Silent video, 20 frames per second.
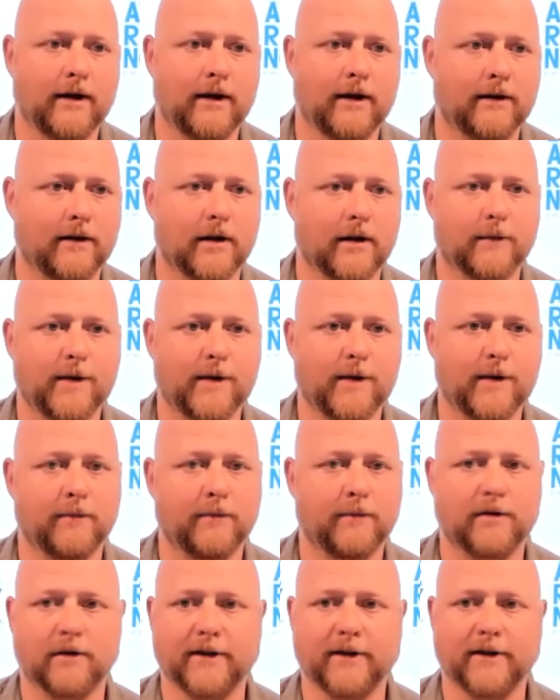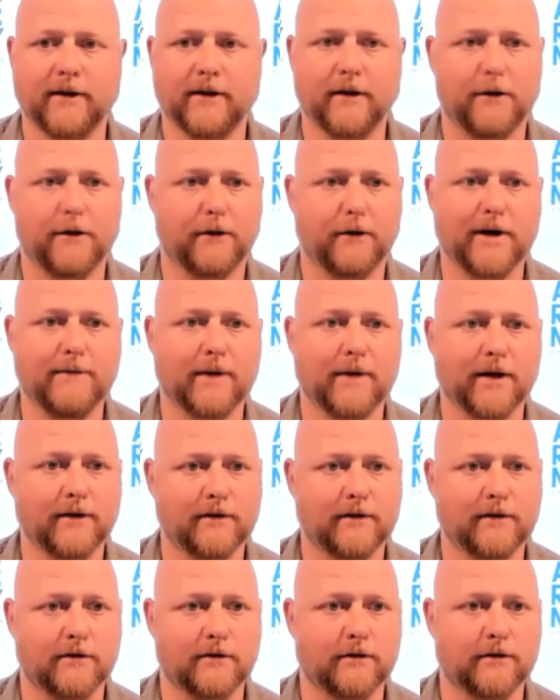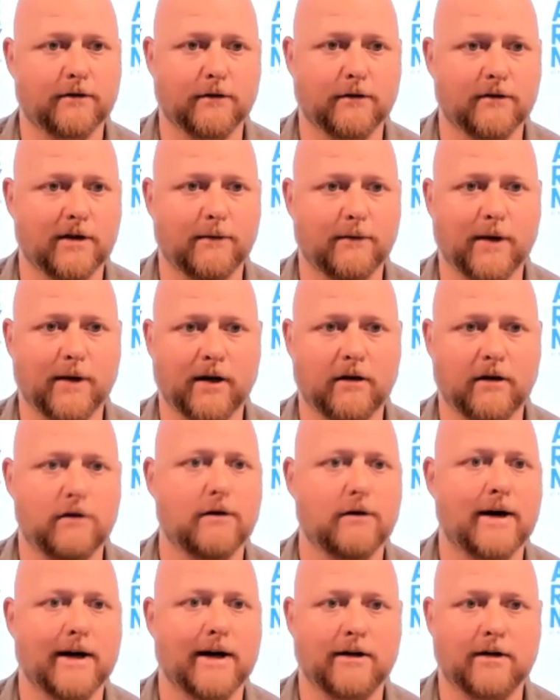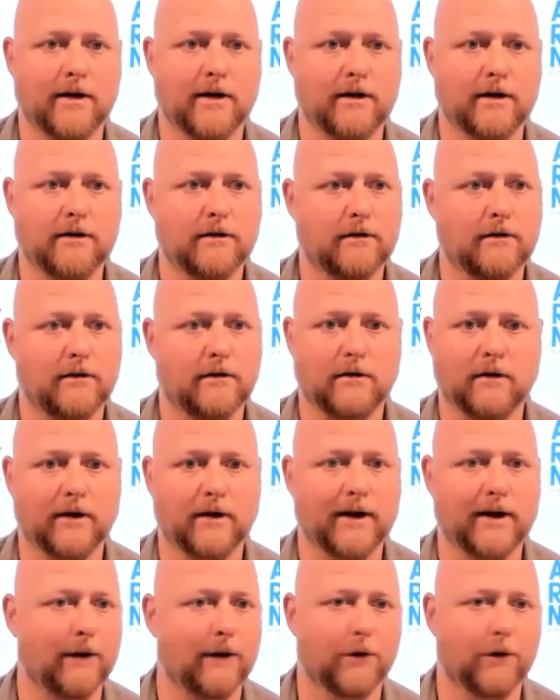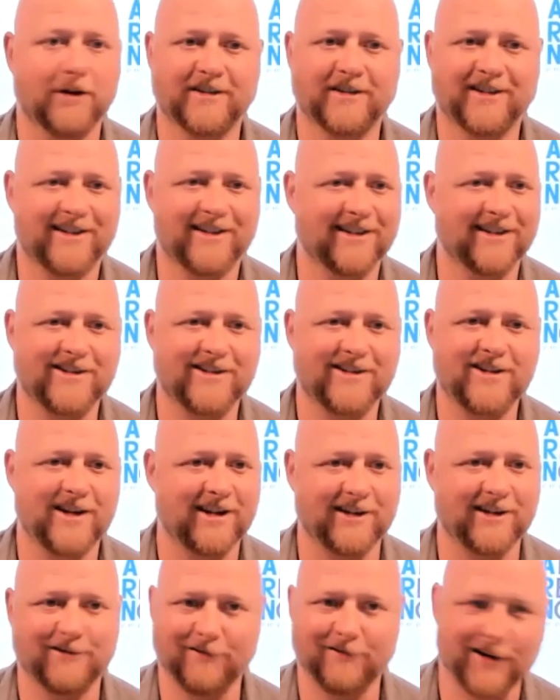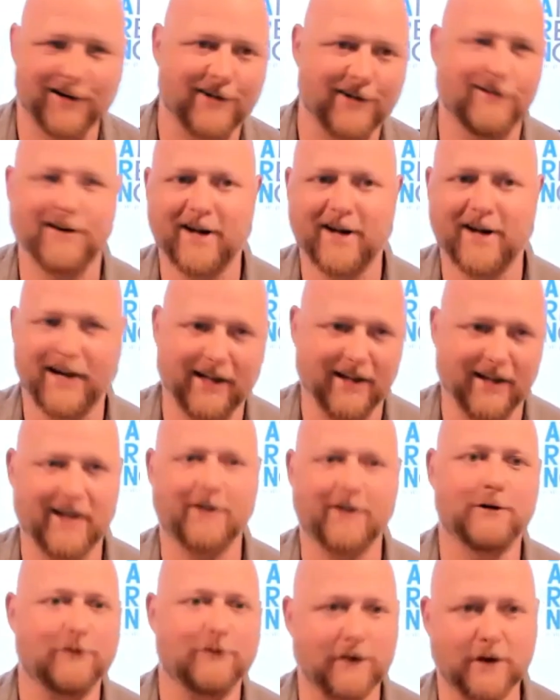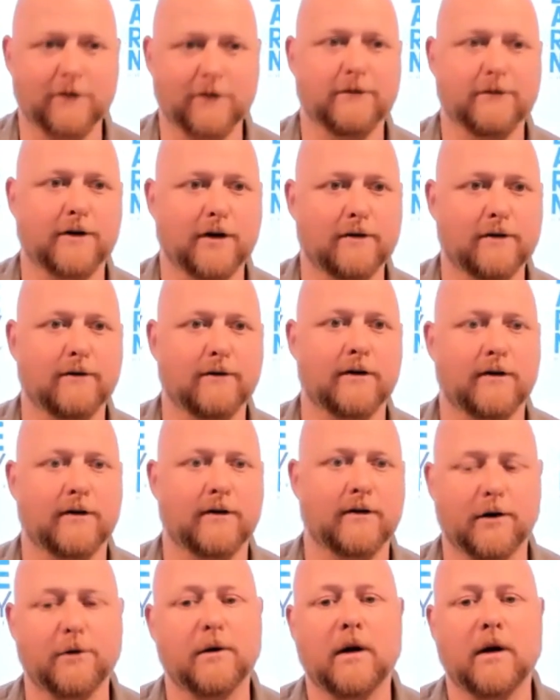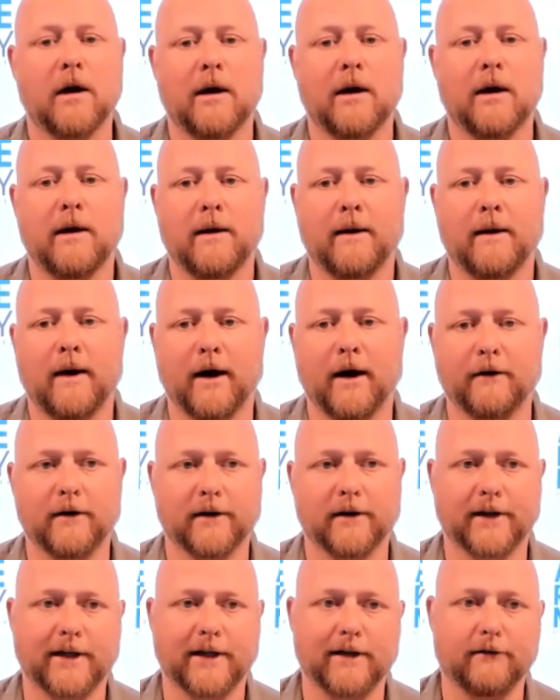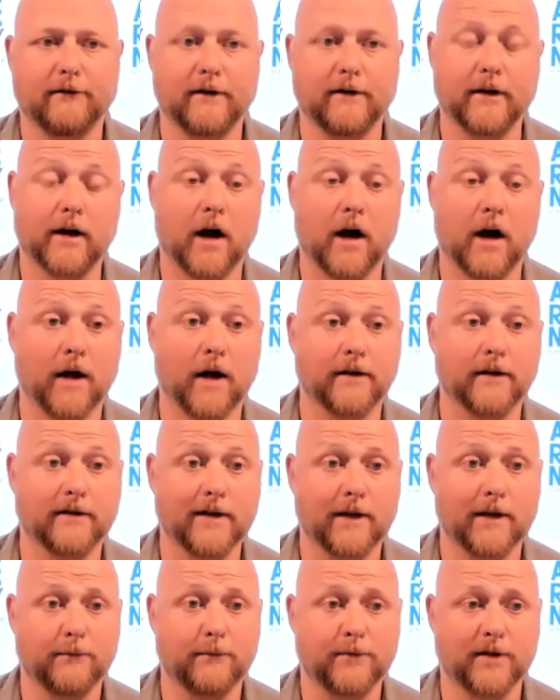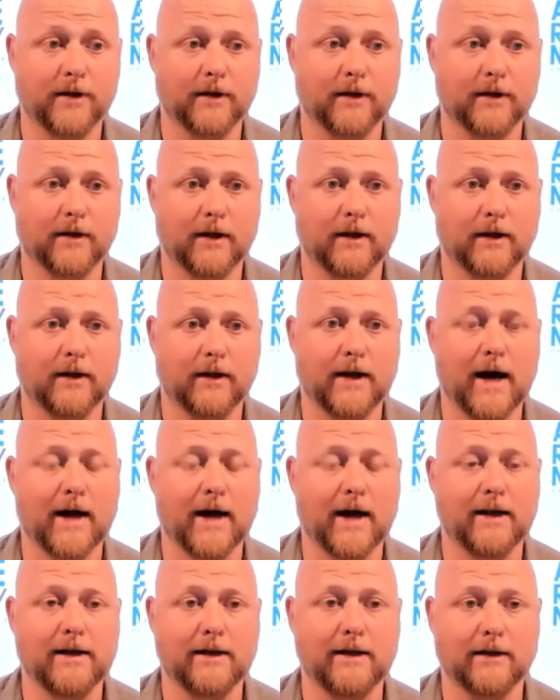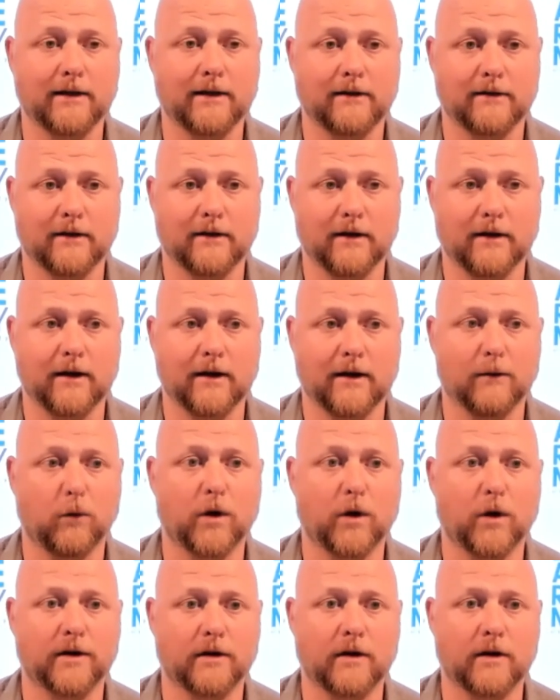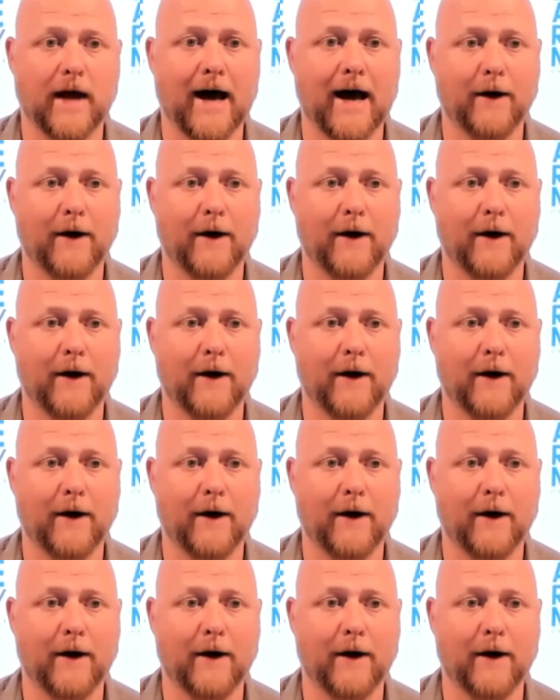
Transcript: it's going to be obsolete in 3 months as soon as they make UI changes. And I wasn't going to chase recreating that over and over and over. So I really give you the concepts and the ideas and what to